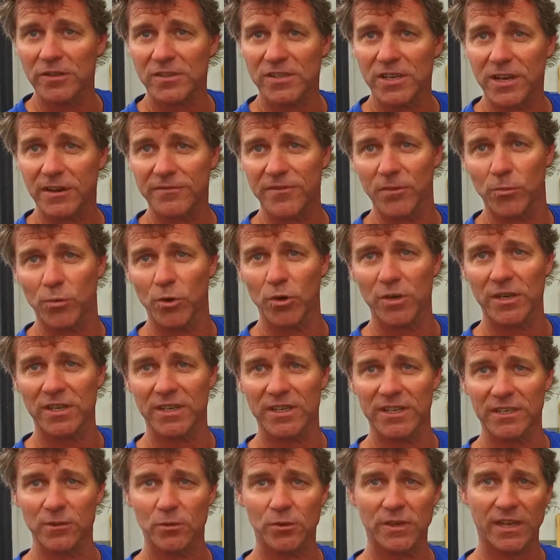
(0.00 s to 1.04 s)
staff that work in
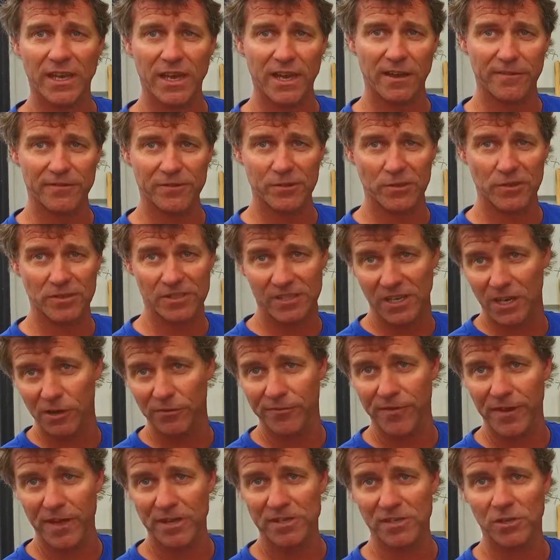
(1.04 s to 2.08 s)
here looking after the sail
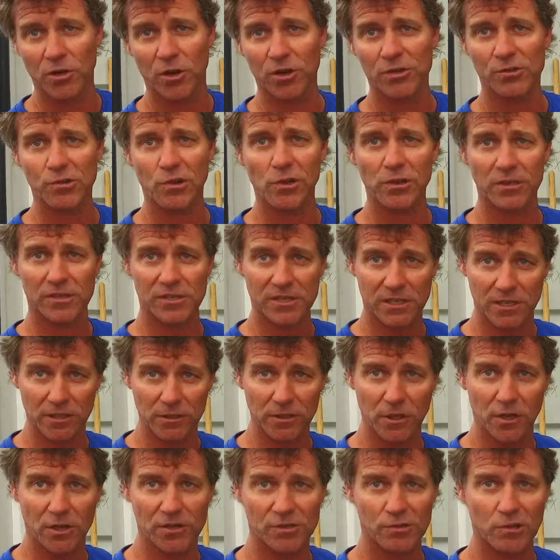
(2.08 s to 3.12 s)
function, hydraulics,
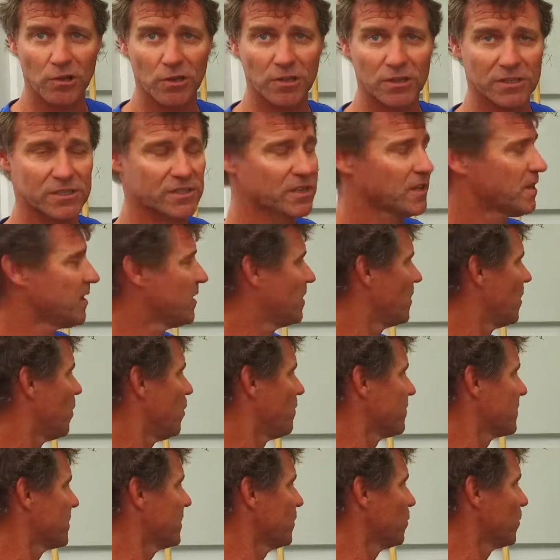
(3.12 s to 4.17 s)
keel hydraulics,
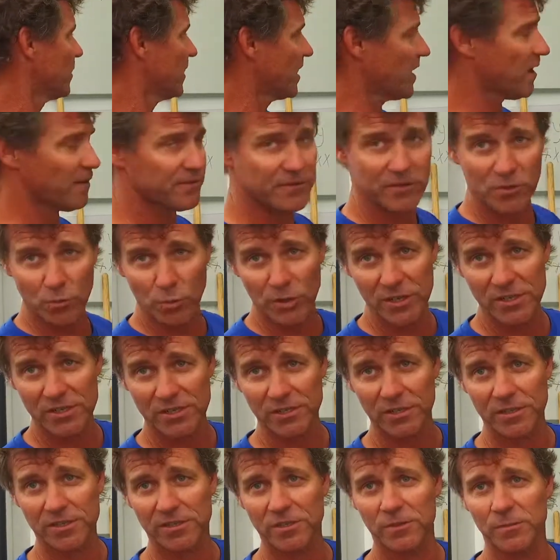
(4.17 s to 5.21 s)
obviously looking after the winch
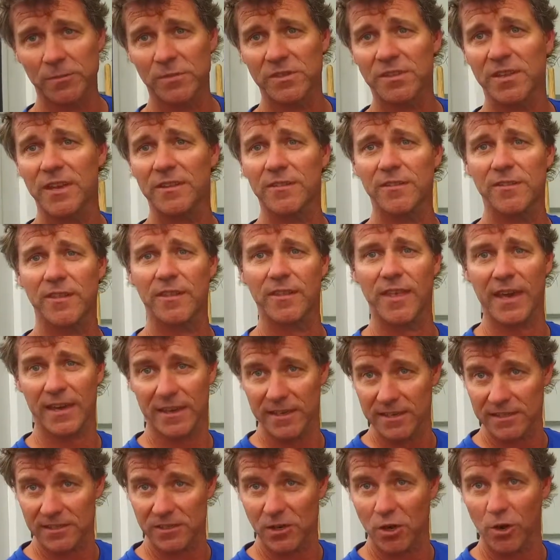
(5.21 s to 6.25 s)
systems. Then that
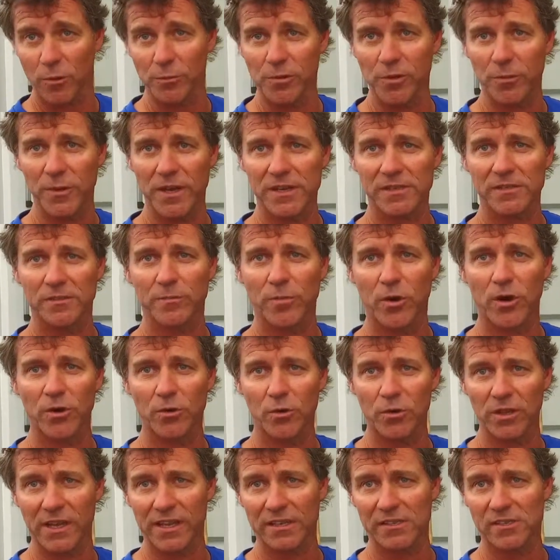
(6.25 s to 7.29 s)
gets complemented by
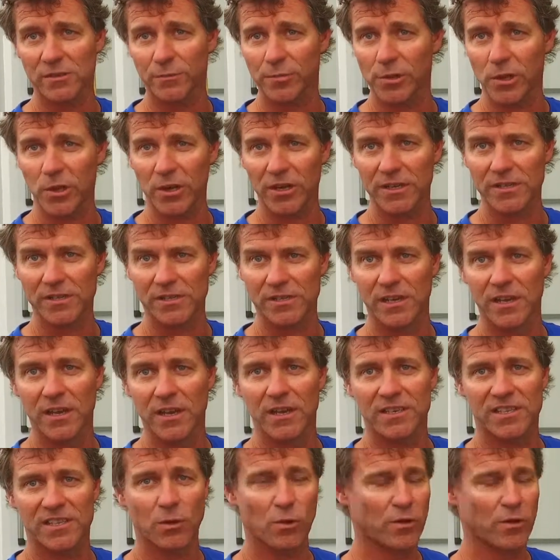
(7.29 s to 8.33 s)
all our suppliers.
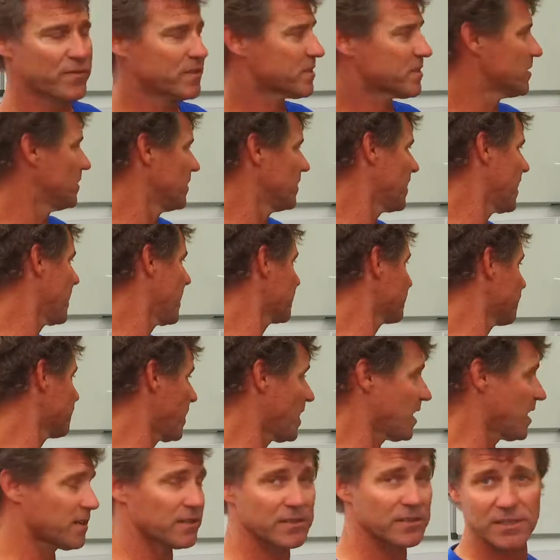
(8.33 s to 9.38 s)
So obviously as
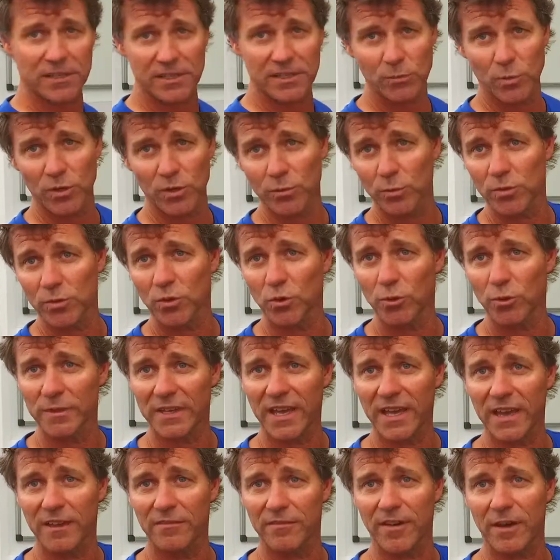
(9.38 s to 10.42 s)
Mark is here, we would normally
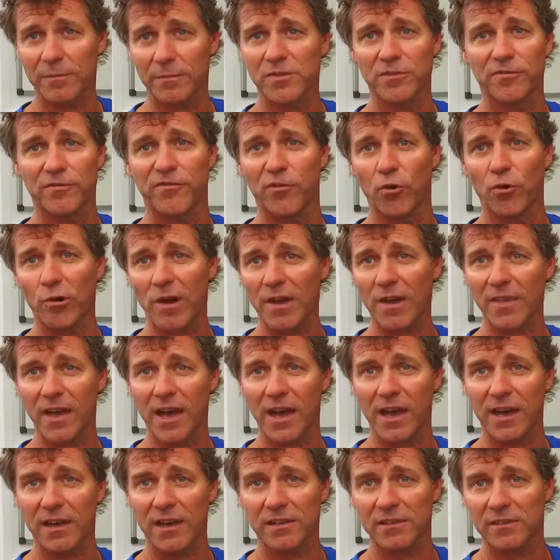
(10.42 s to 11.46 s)
have up to 4 other
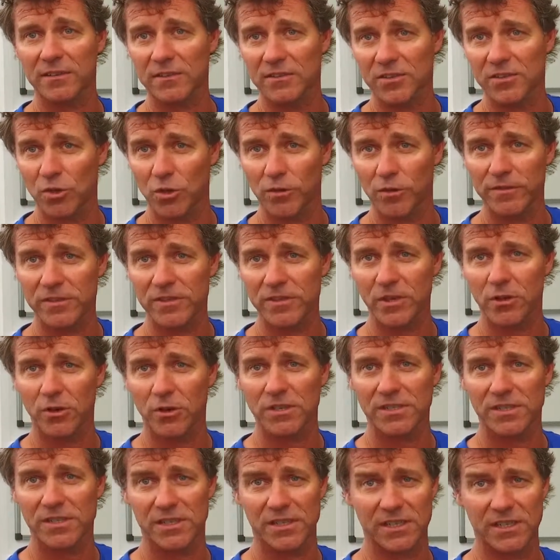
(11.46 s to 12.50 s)
Harken service
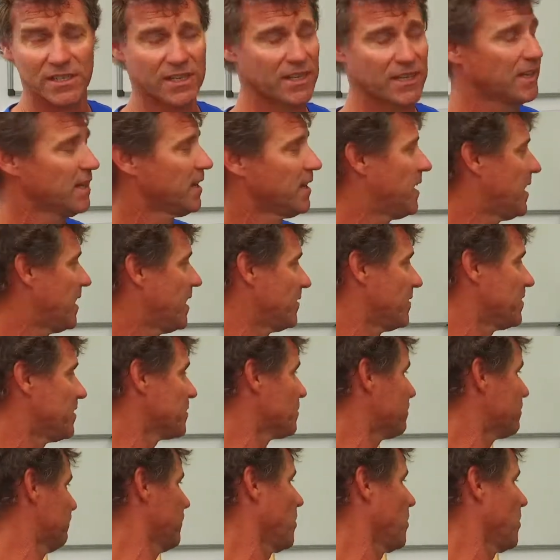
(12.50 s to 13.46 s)
guys here. And this